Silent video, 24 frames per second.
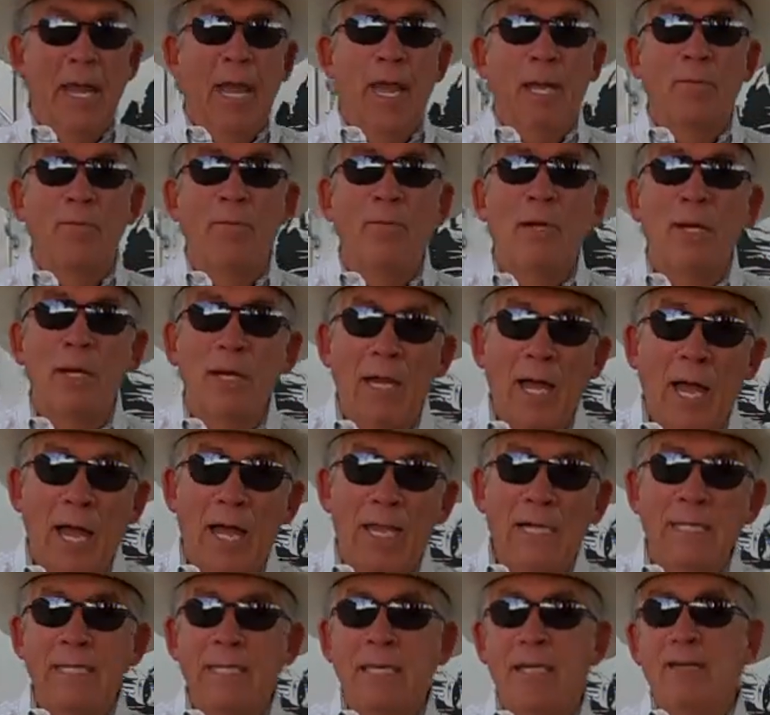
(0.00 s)
And
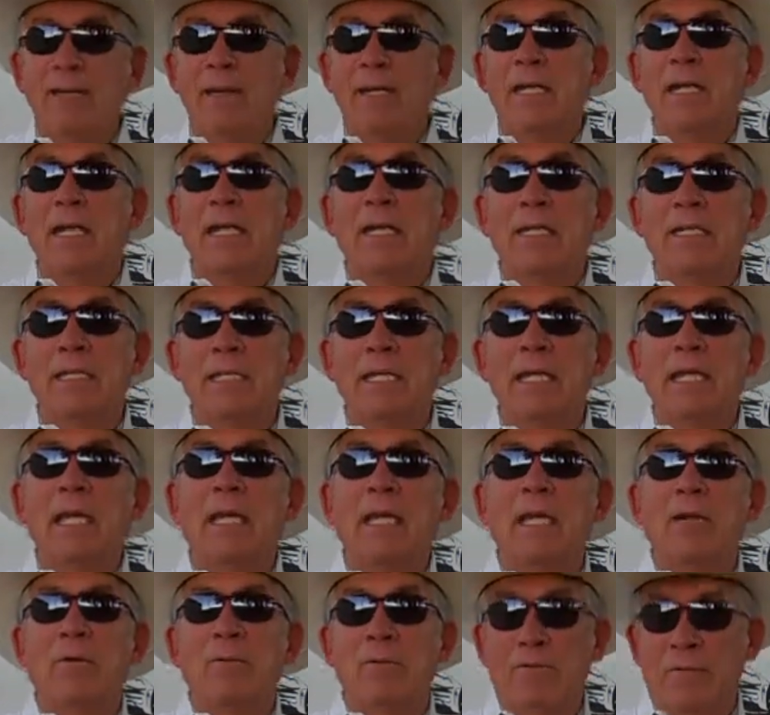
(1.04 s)
realize here he is
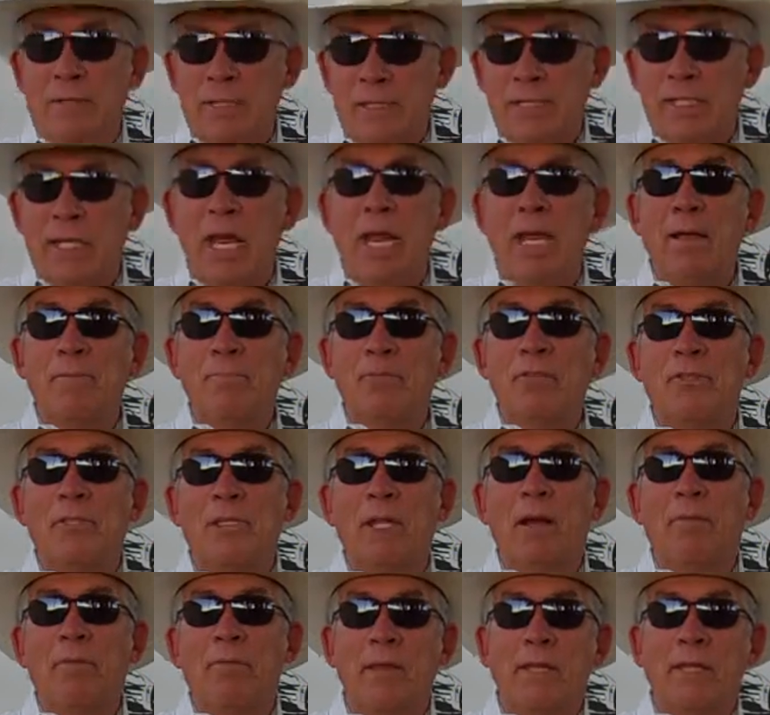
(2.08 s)
eating the same
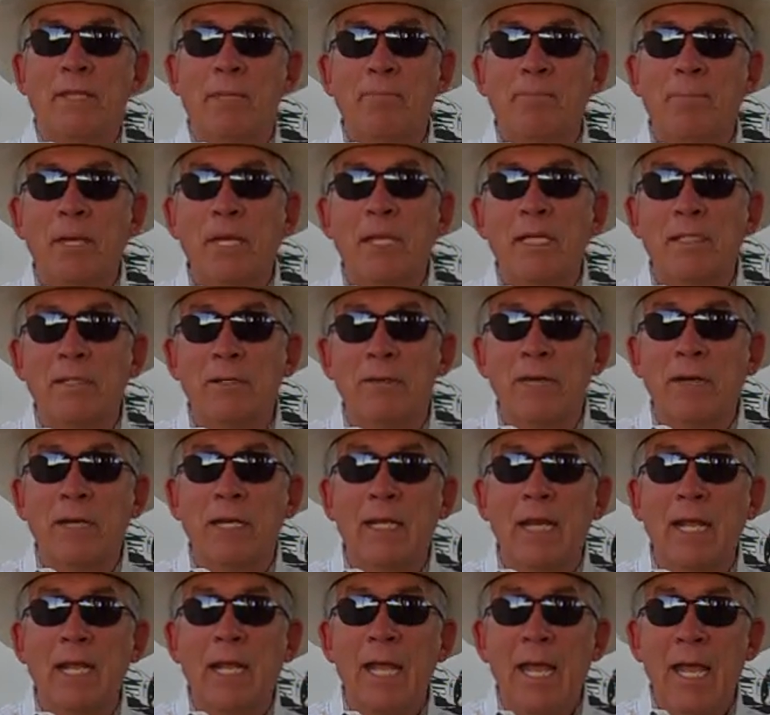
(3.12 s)
stuff that the pigs are
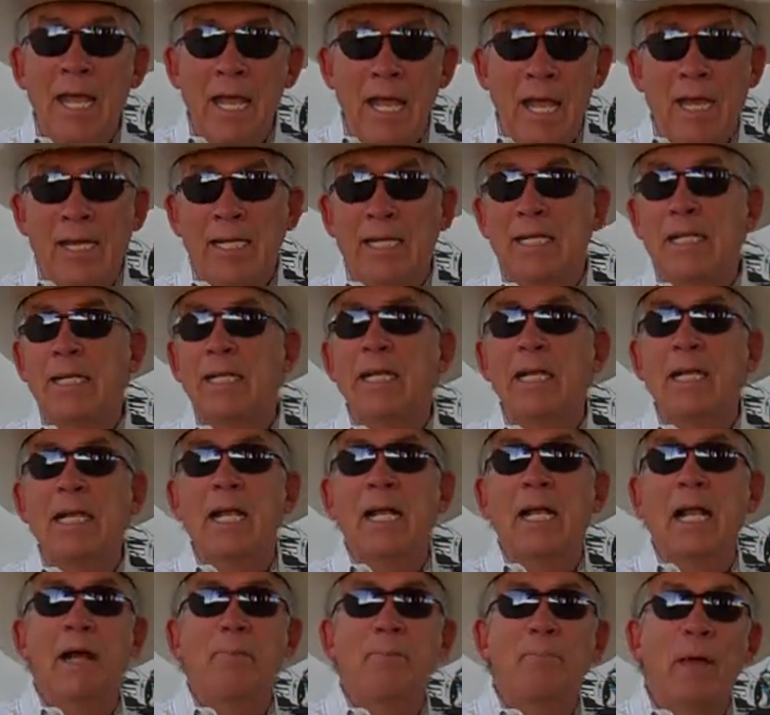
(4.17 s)
eating and
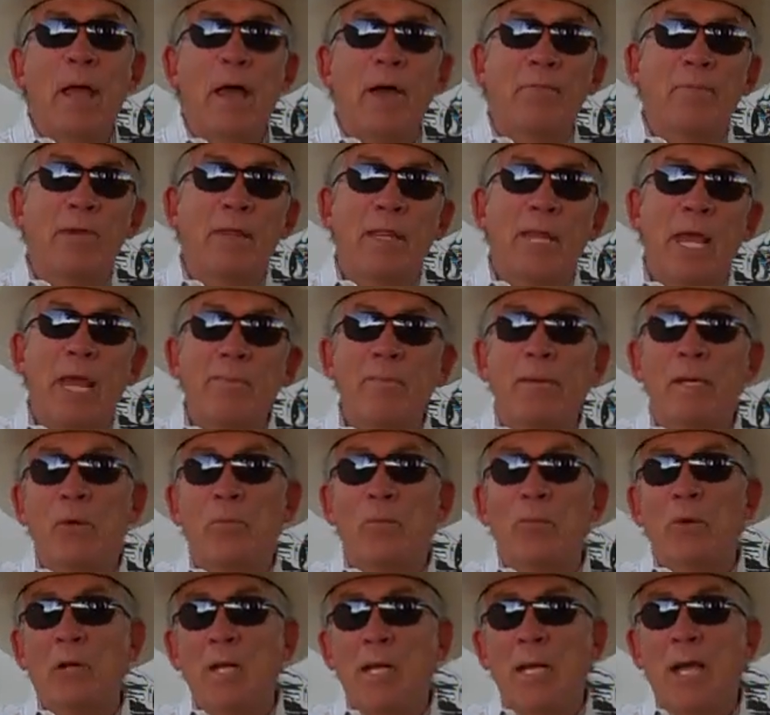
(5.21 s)
cleaning up after them. And he
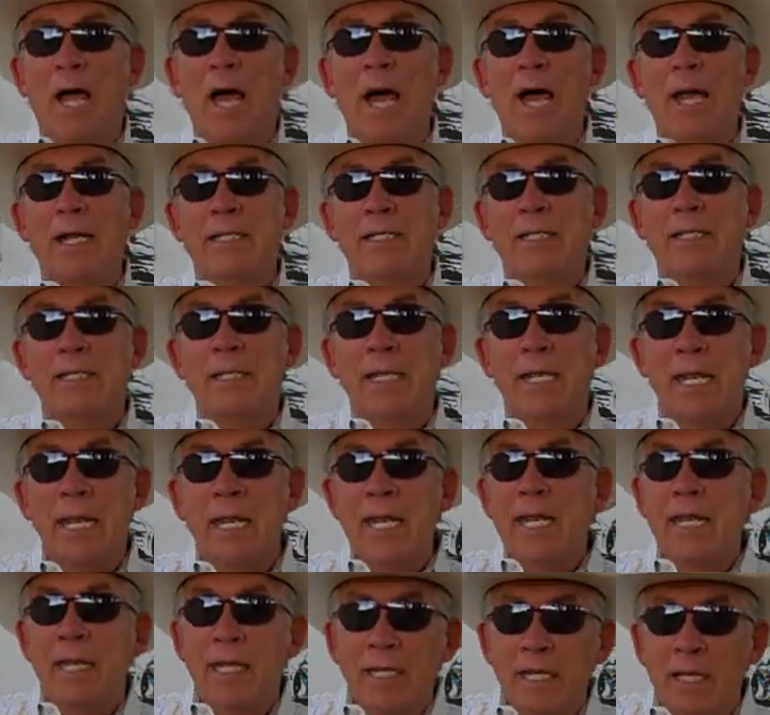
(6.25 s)
realizes that
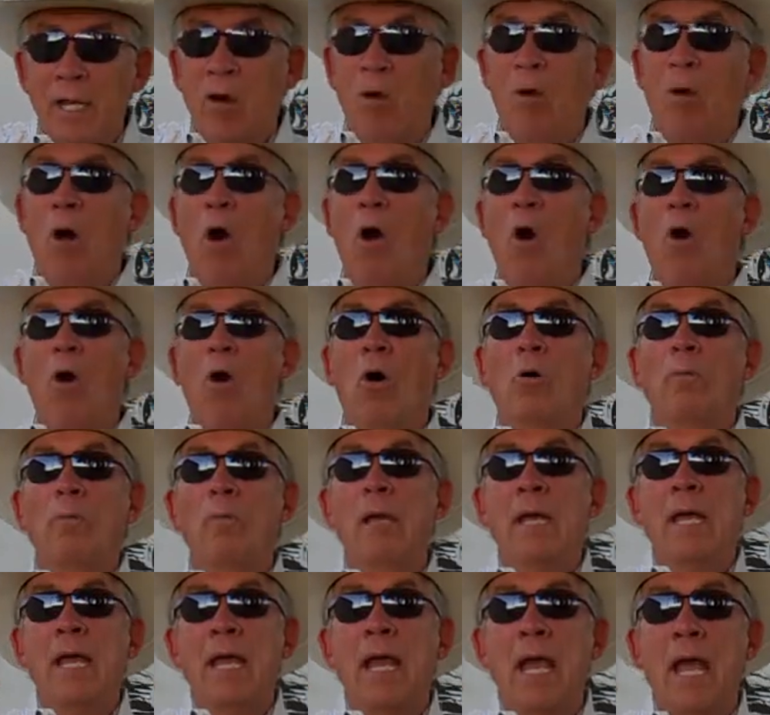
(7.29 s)
he could go
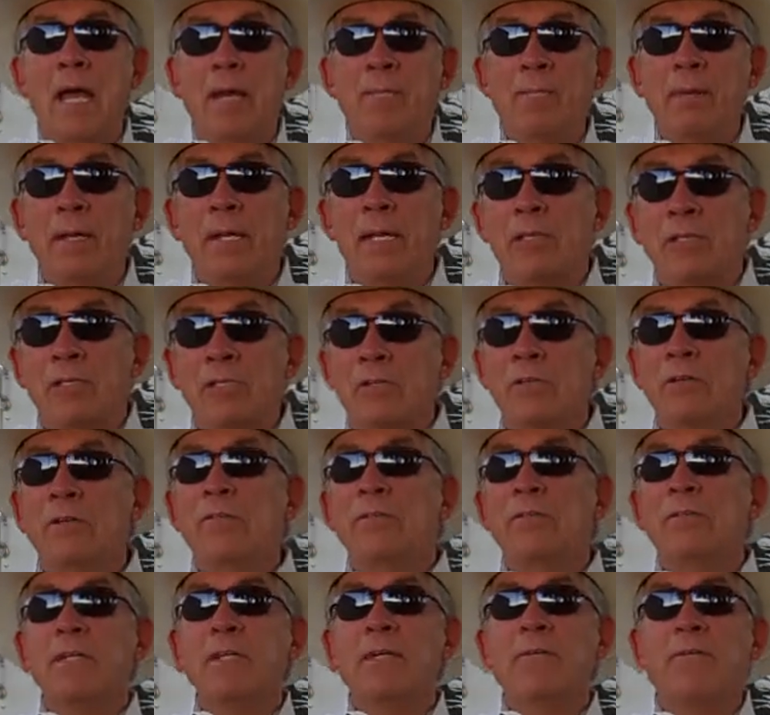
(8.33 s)
home and be a
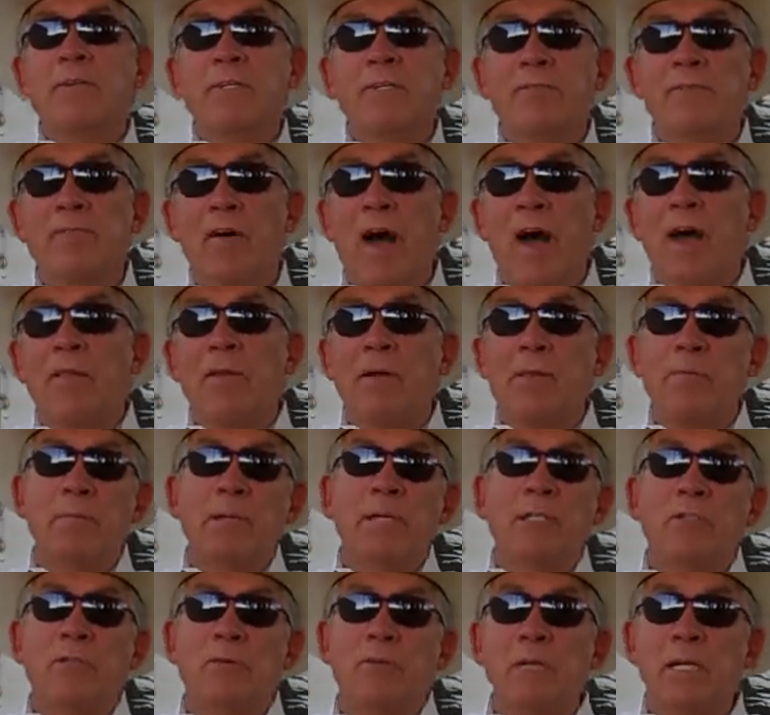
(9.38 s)
servant of his father and
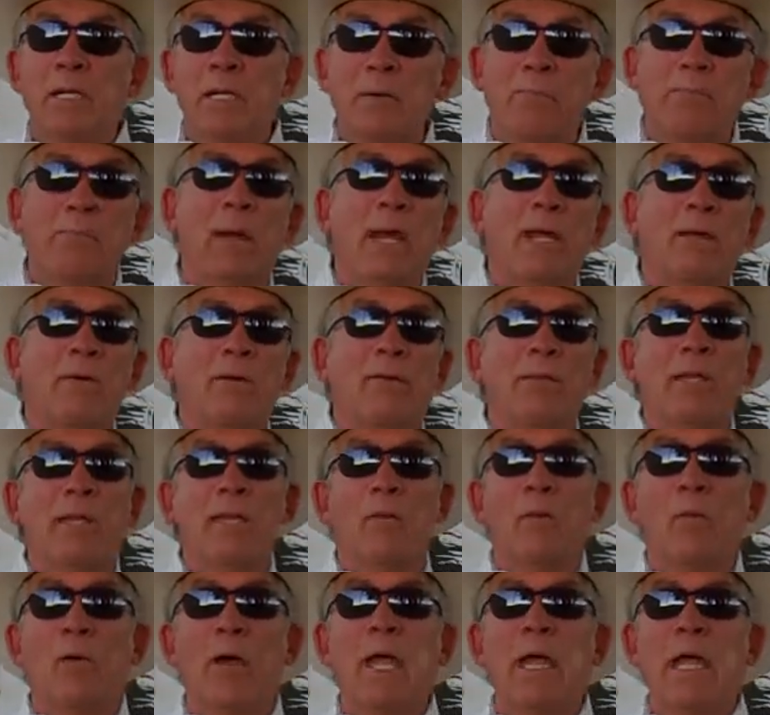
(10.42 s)
be treated better than
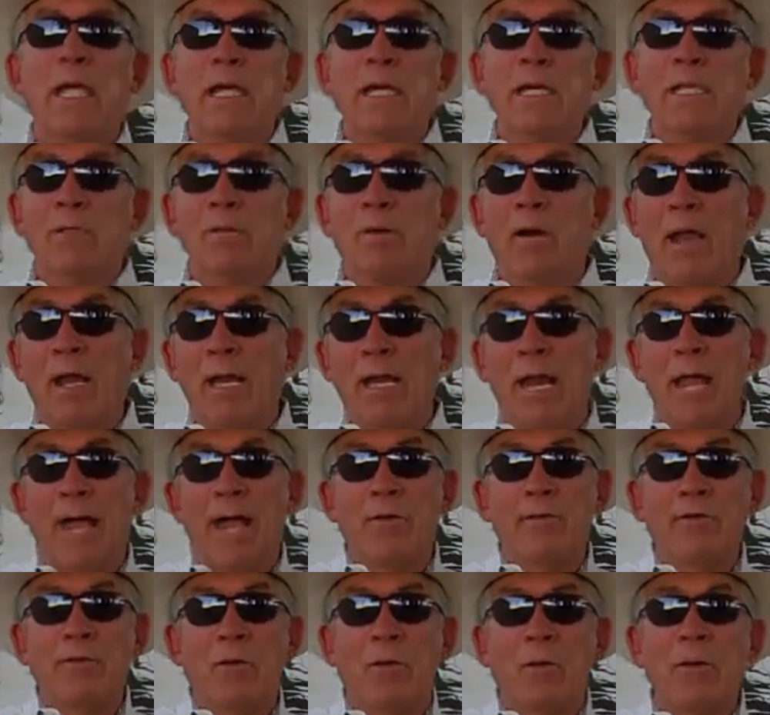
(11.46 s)
the way he is right
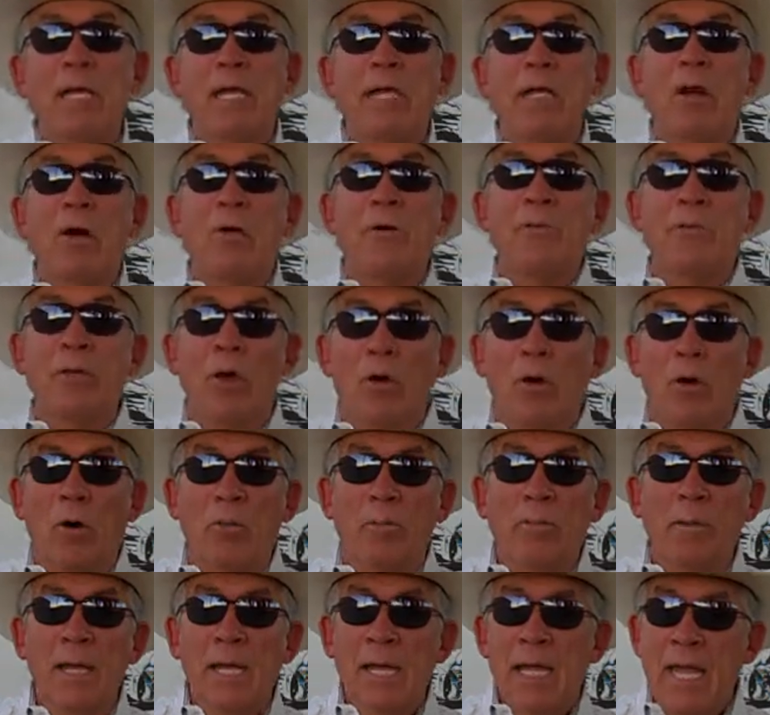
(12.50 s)
now. So he goes
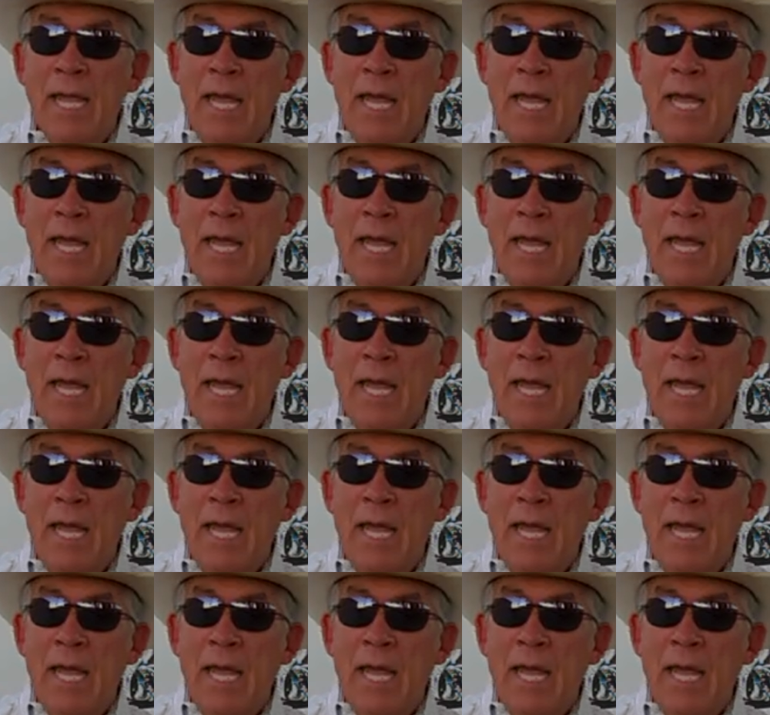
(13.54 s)
home.